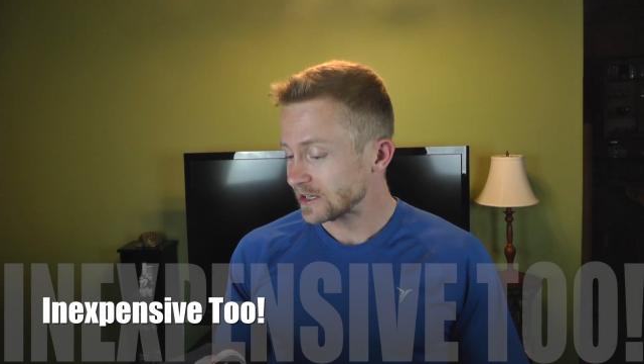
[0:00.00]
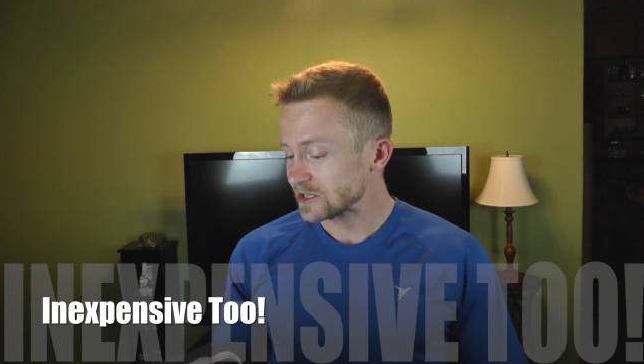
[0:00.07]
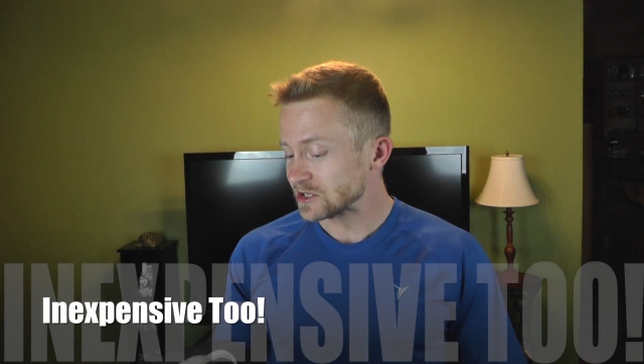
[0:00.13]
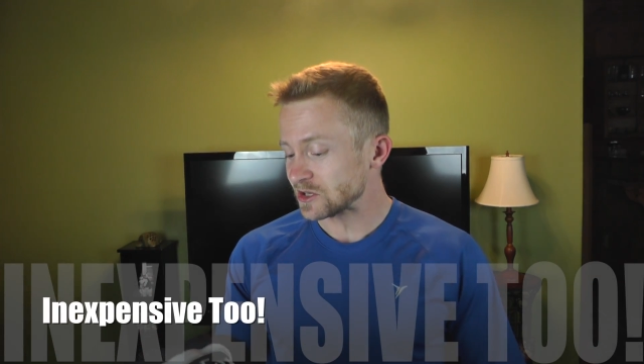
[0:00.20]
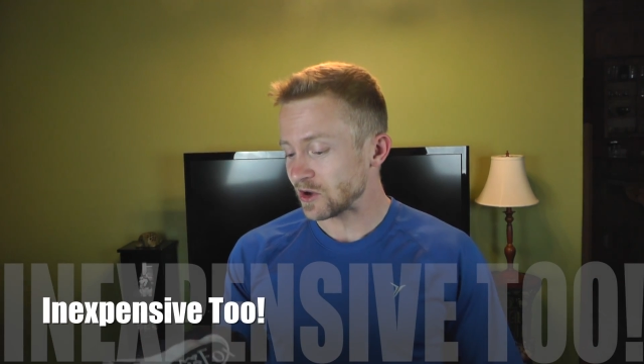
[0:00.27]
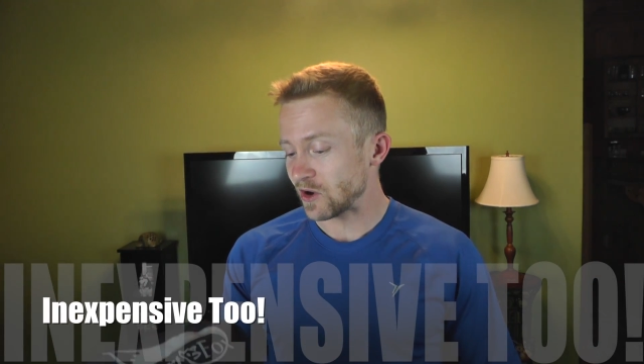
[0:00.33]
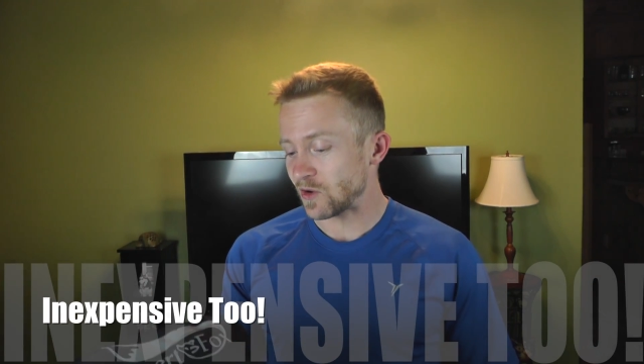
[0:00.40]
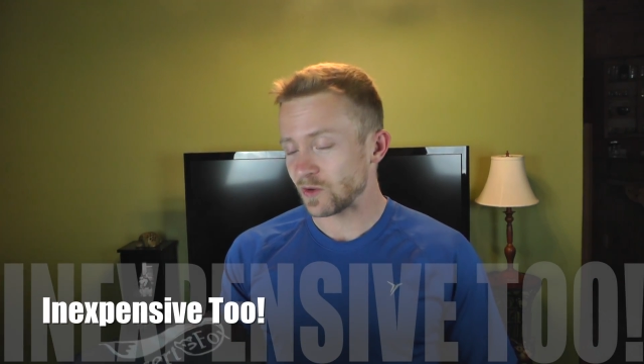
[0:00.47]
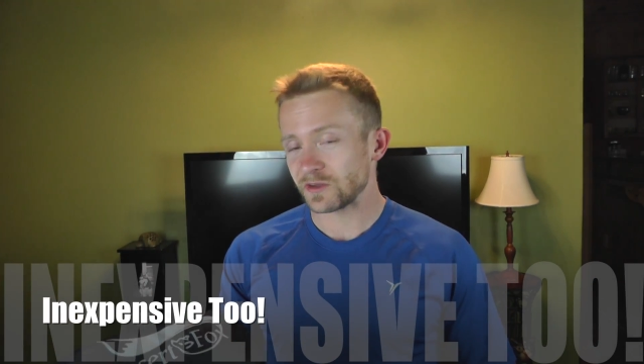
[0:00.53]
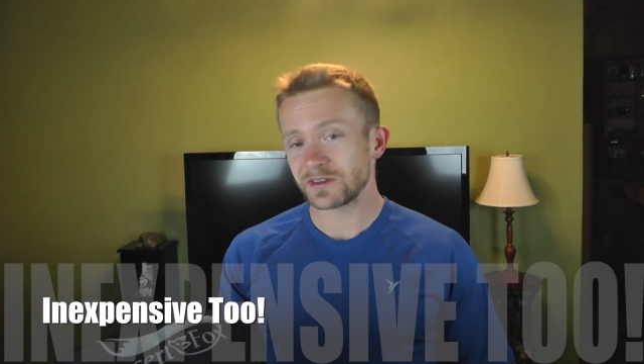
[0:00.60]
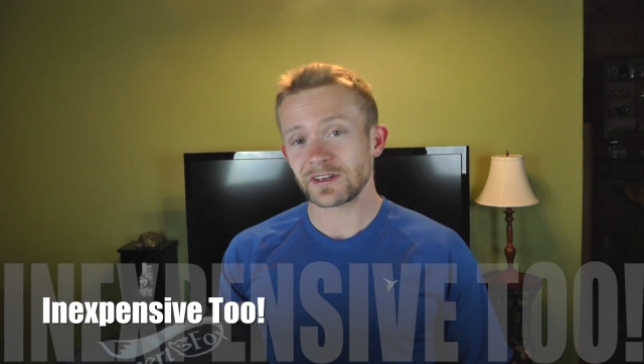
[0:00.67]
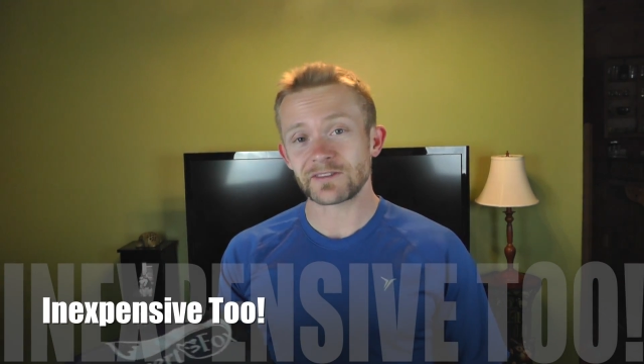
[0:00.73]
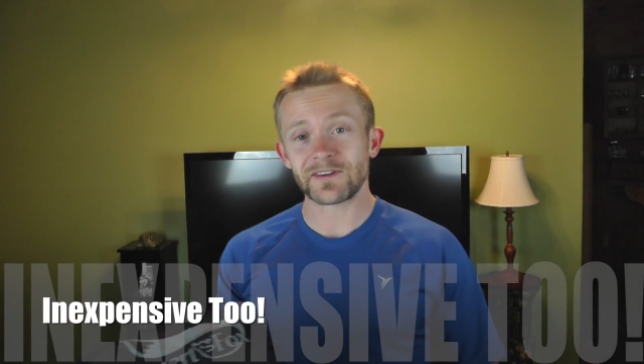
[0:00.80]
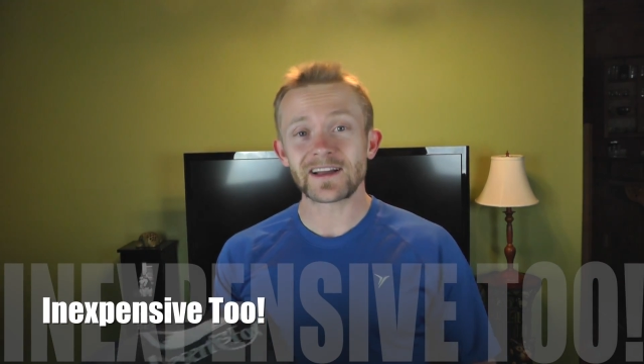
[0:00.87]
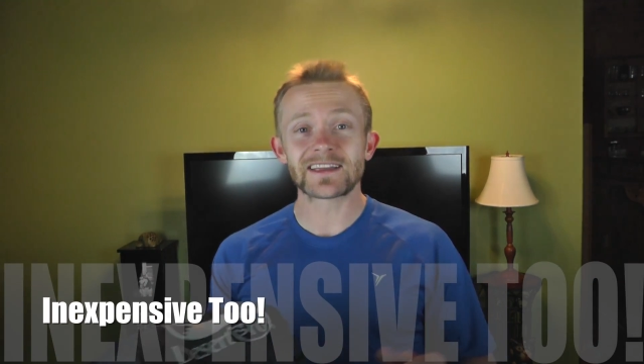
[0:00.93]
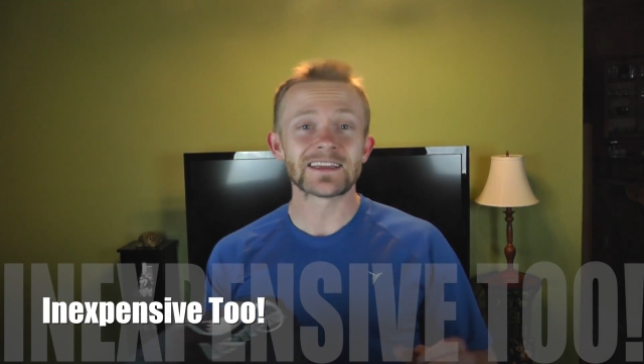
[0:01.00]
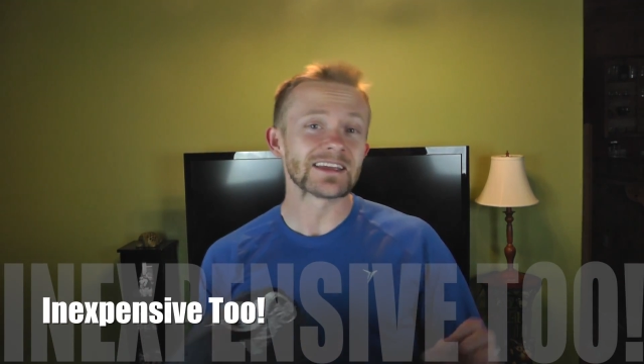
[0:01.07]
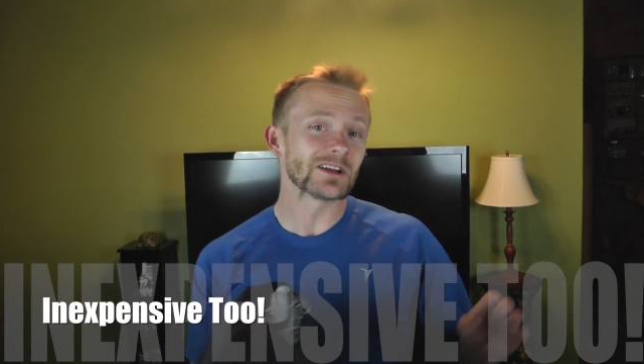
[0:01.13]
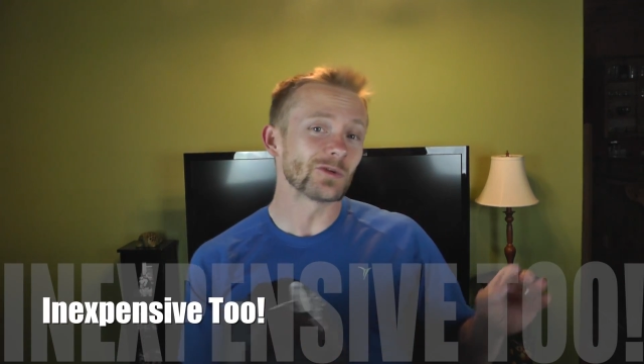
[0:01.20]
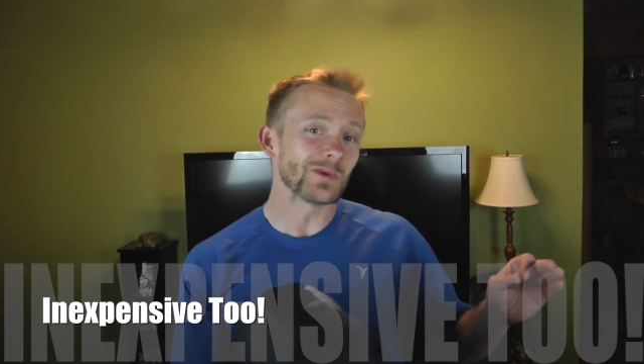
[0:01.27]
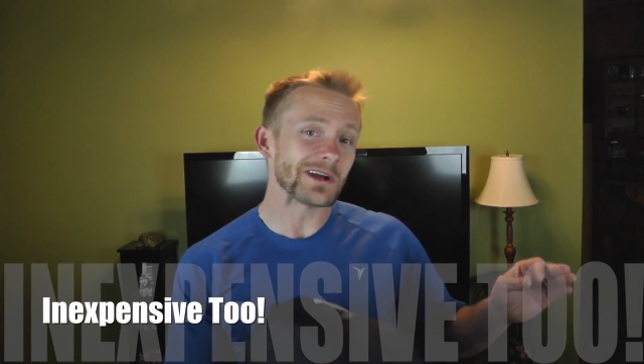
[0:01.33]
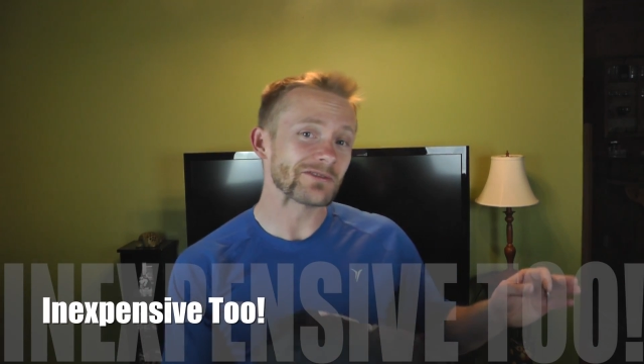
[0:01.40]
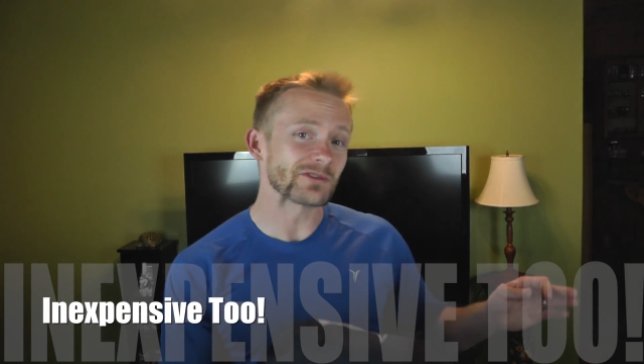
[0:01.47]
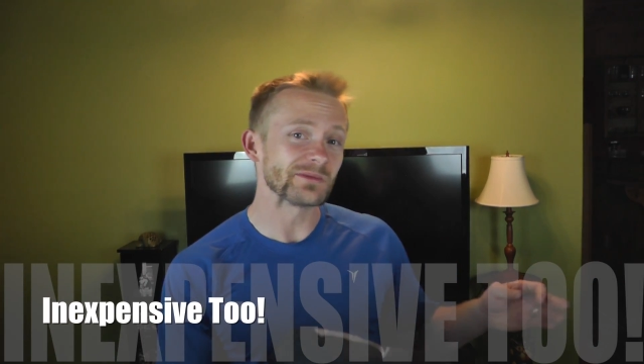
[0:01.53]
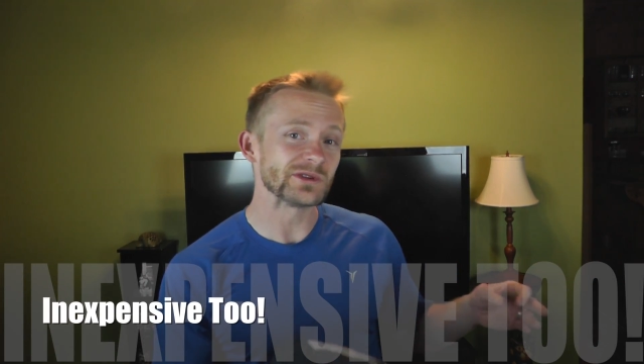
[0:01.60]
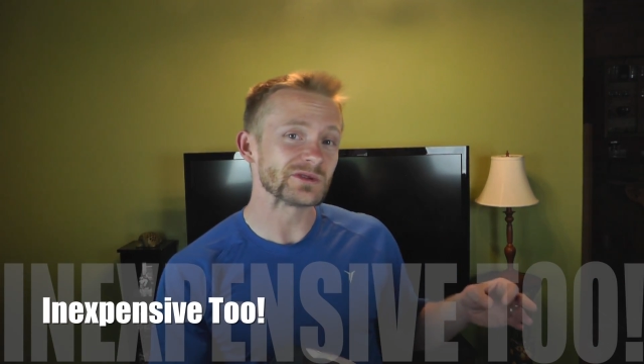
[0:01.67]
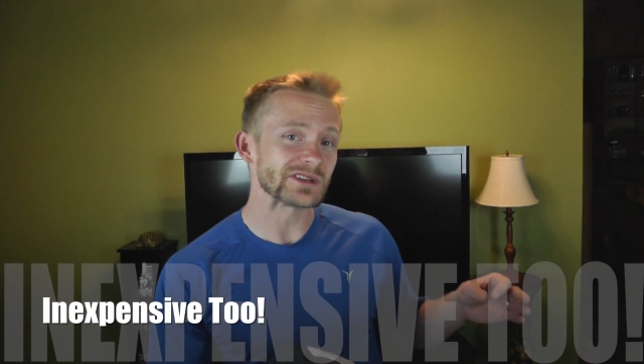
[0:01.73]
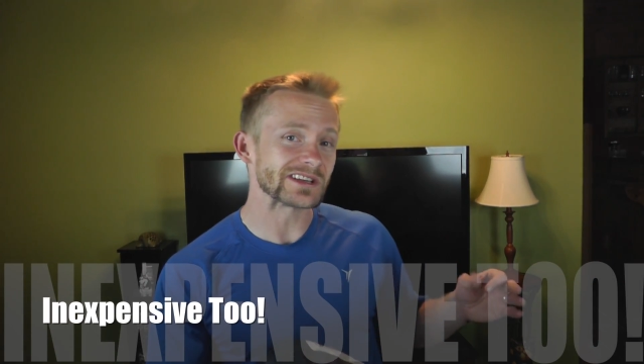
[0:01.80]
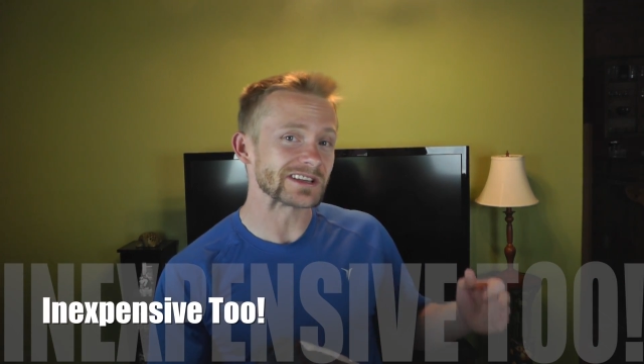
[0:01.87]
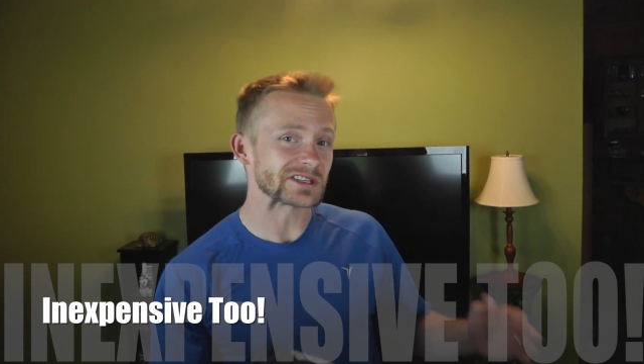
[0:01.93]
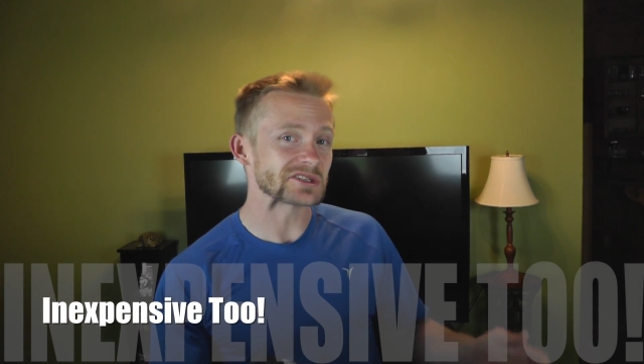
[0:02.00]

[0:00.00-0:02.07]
So if I can get away from using a